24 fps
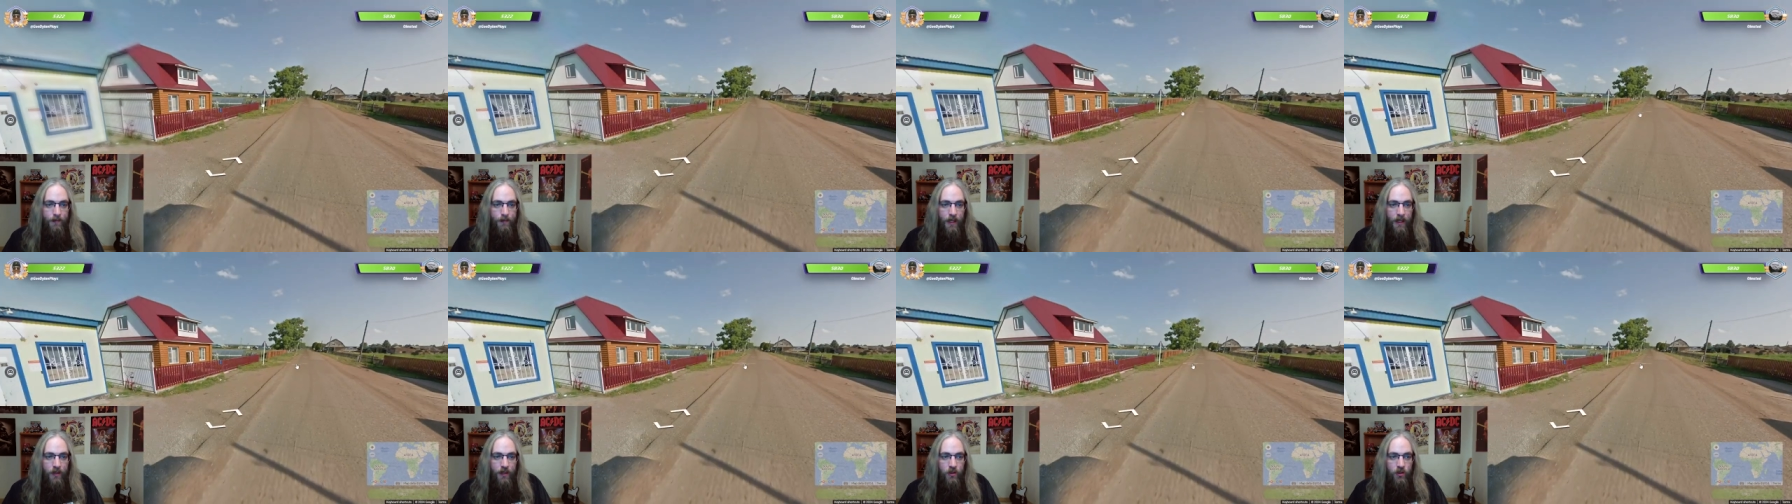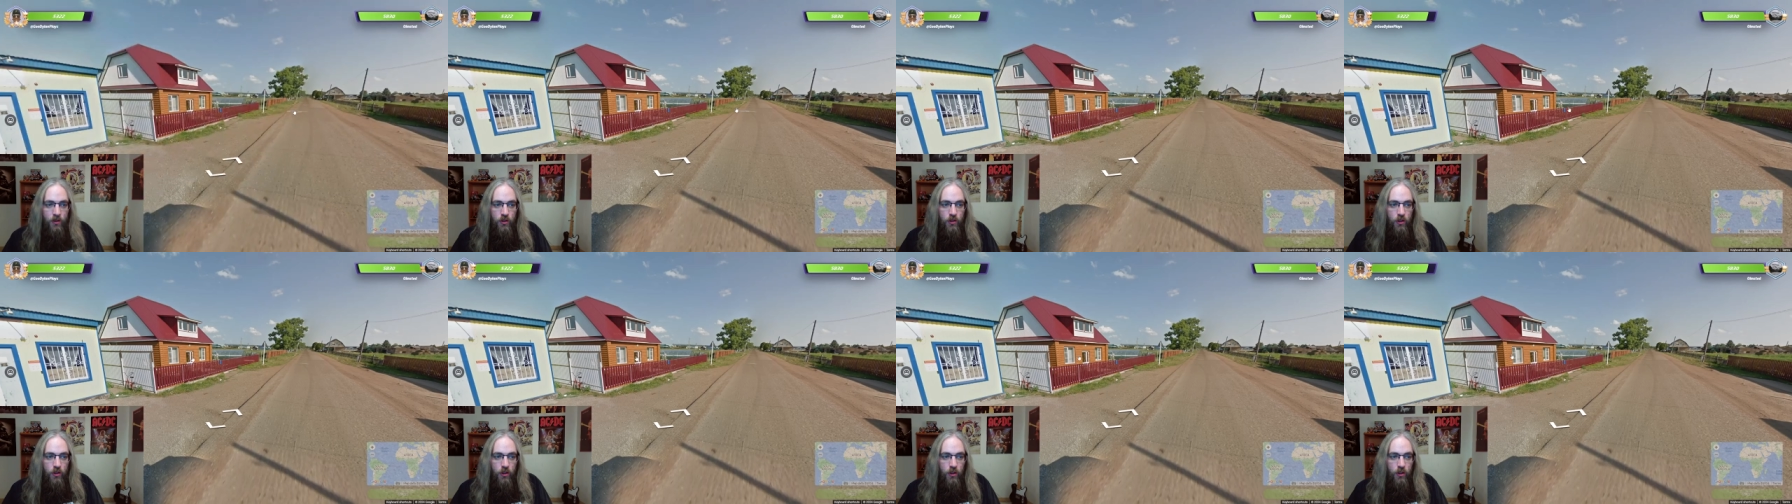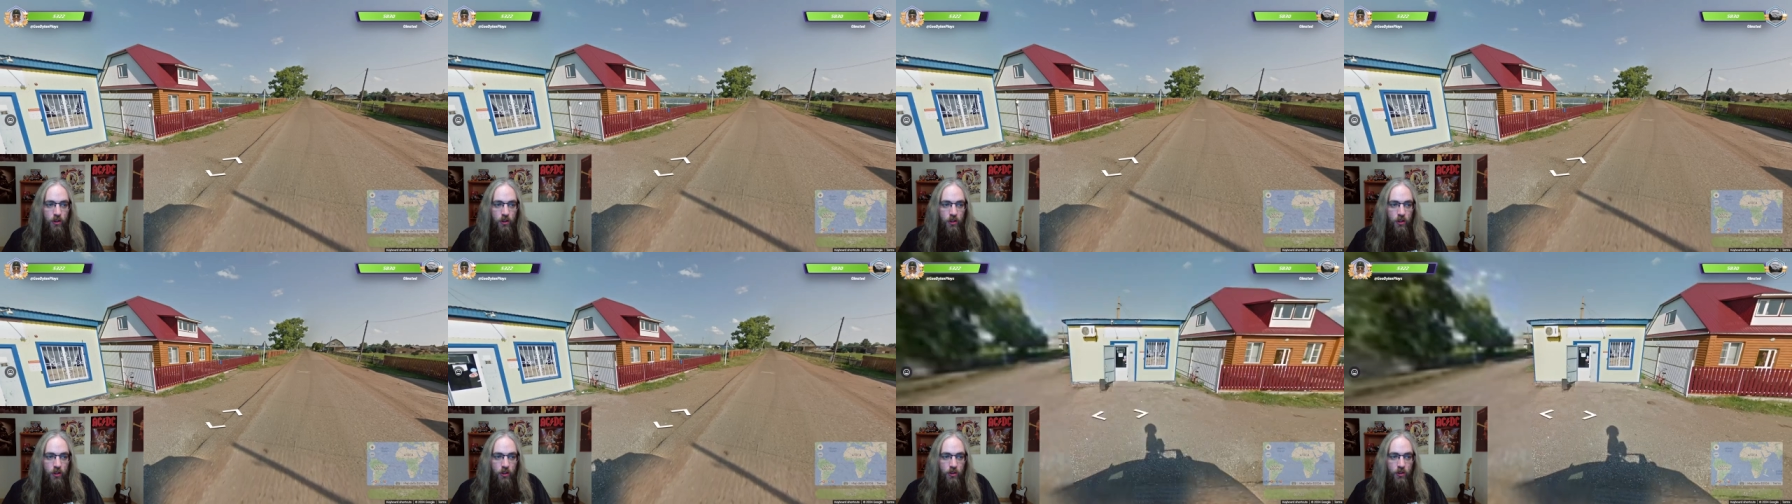It
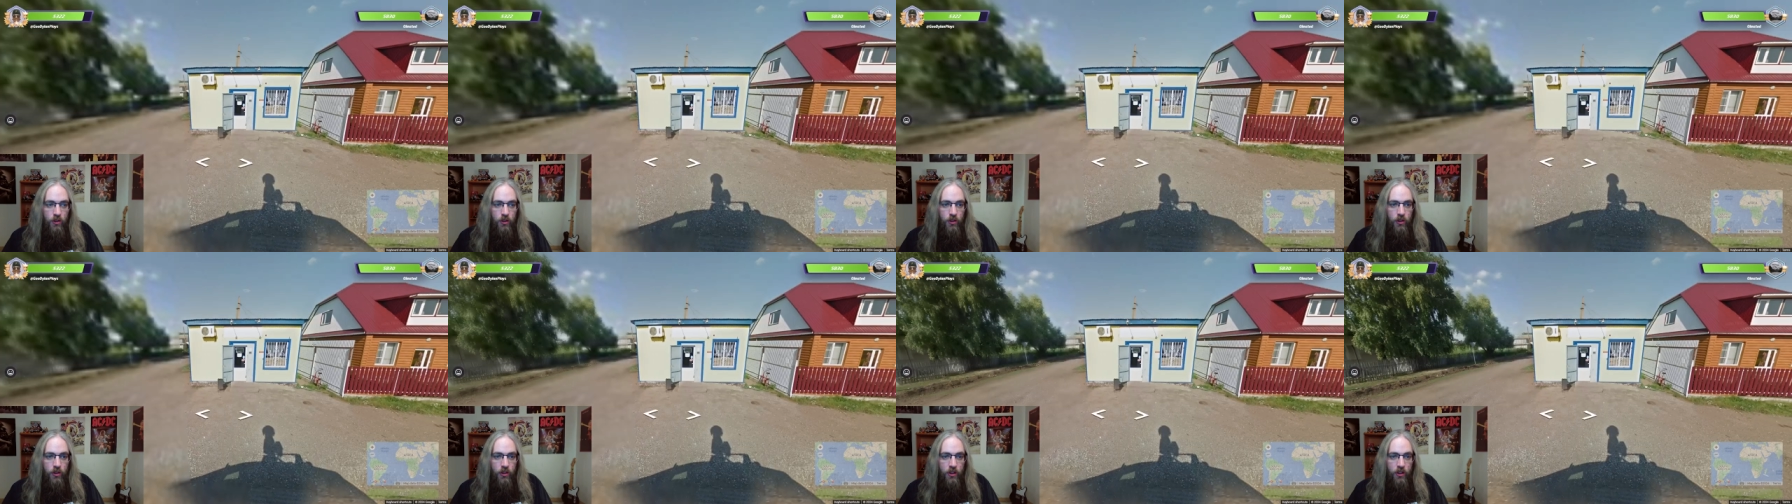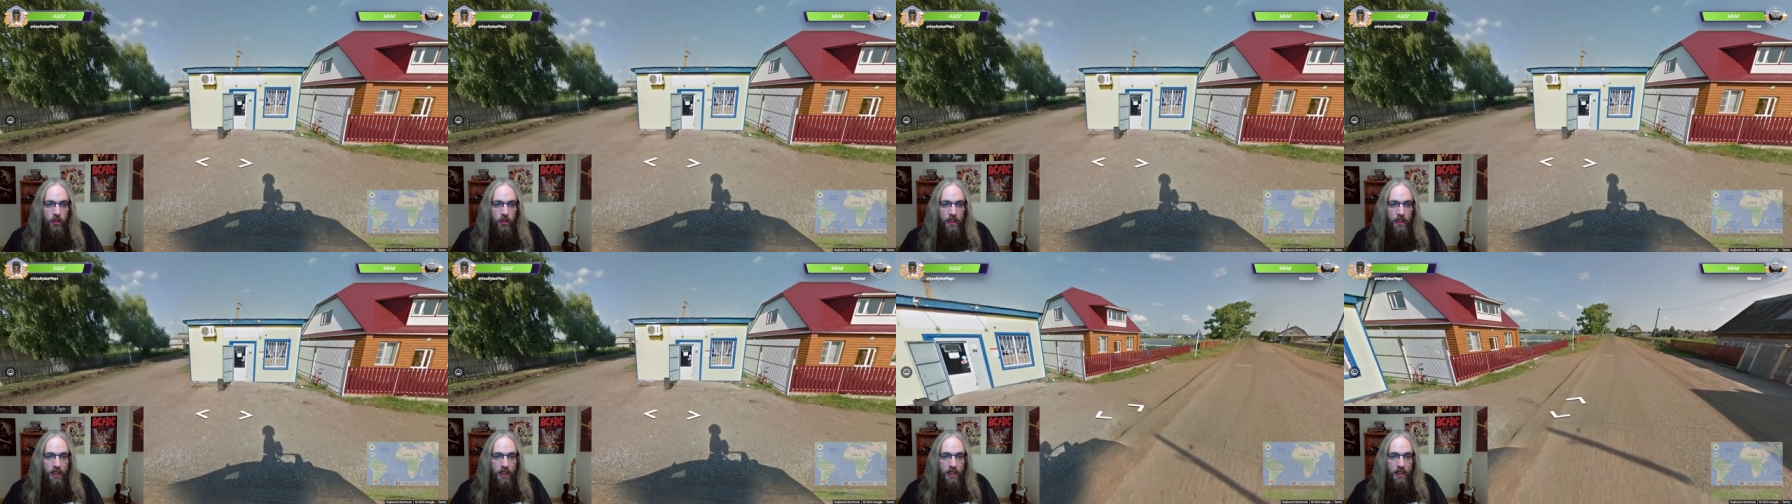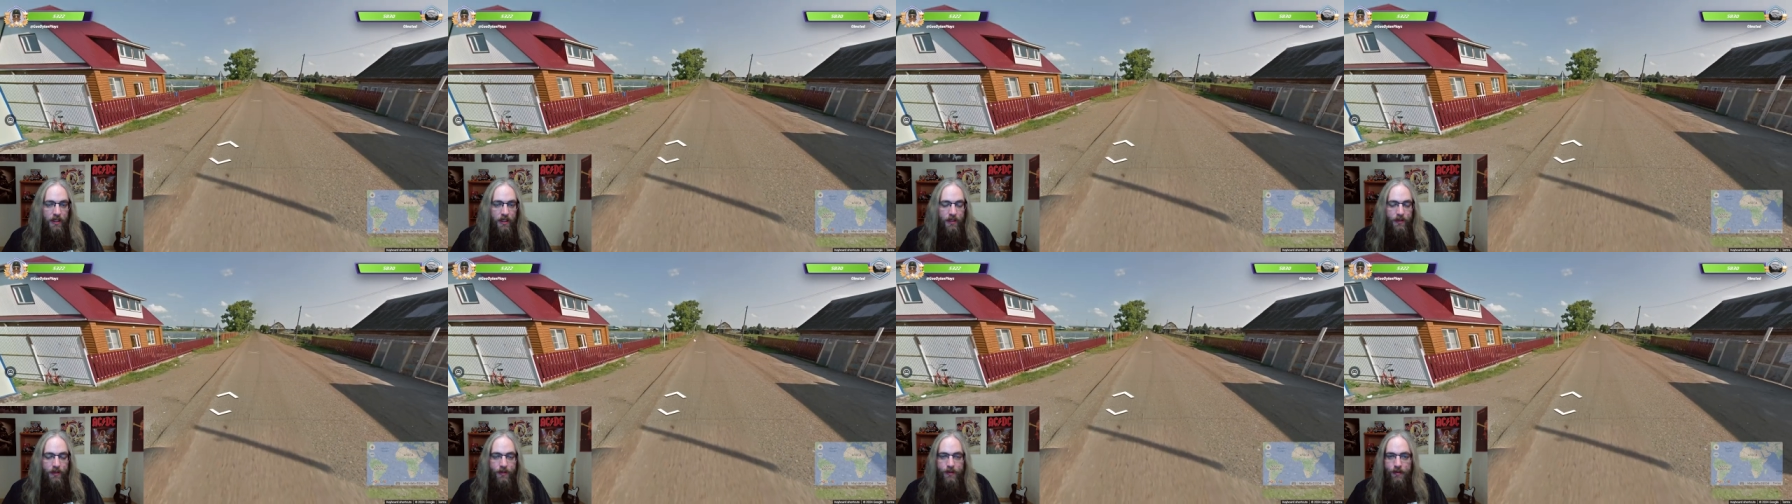sure, sure
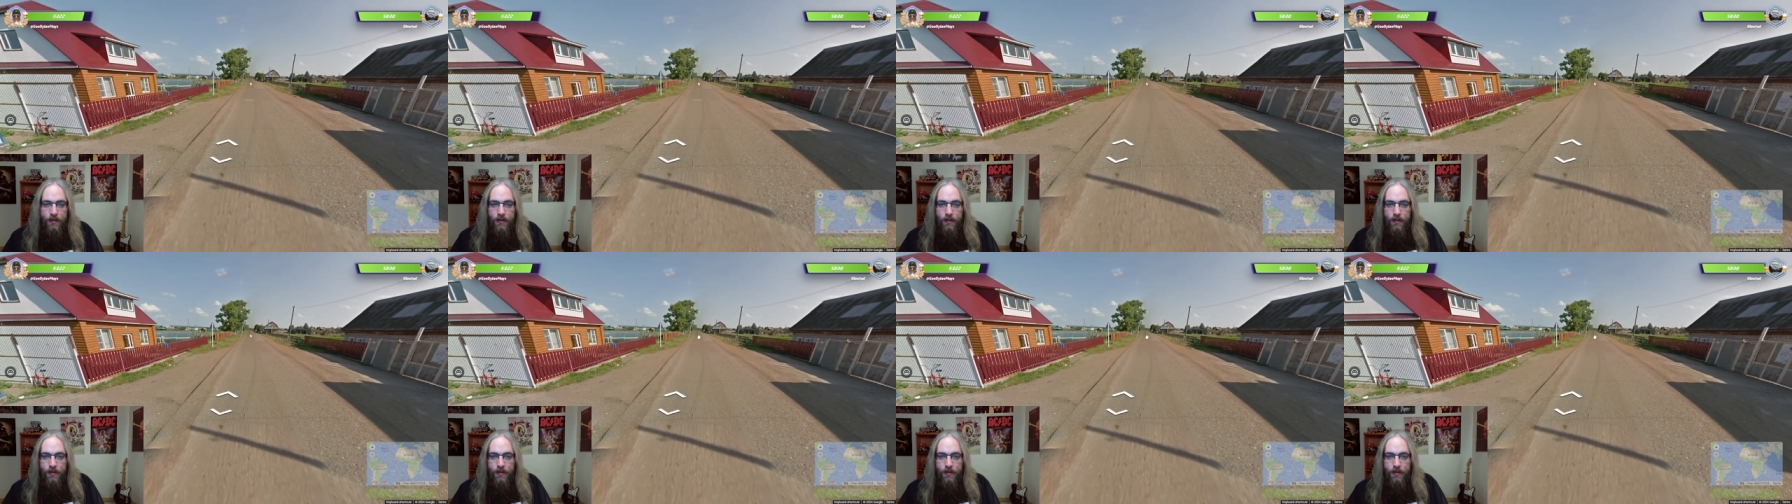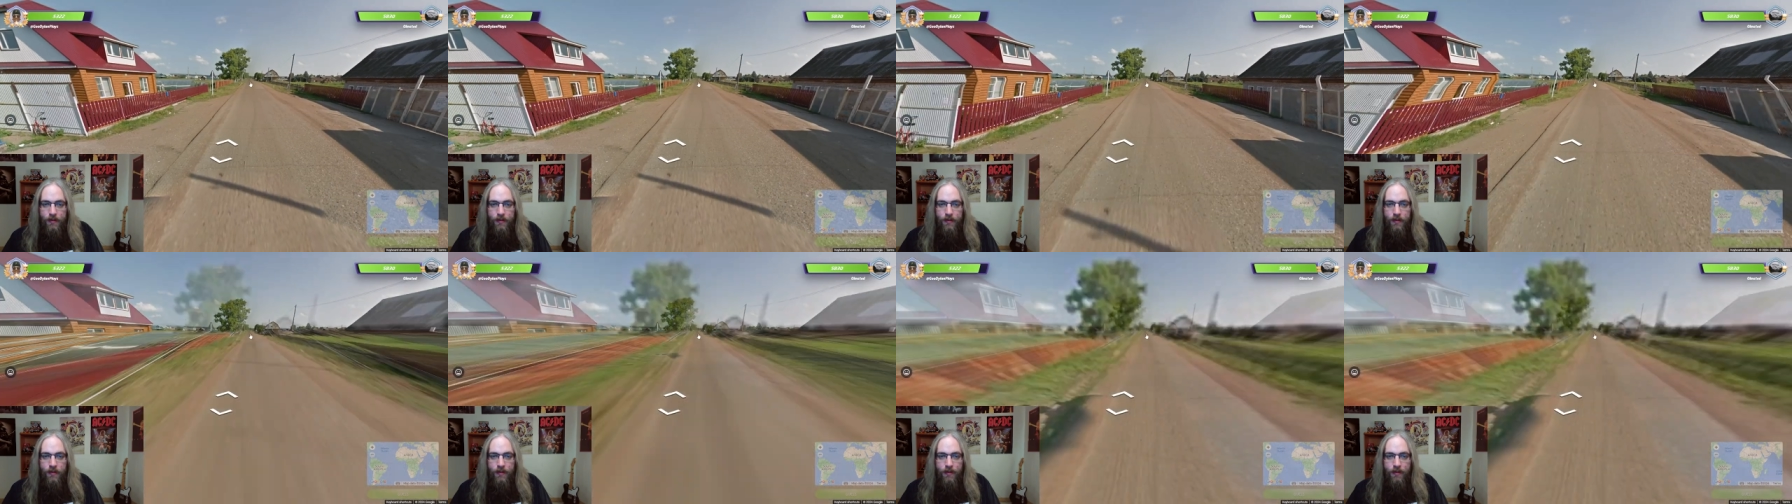is.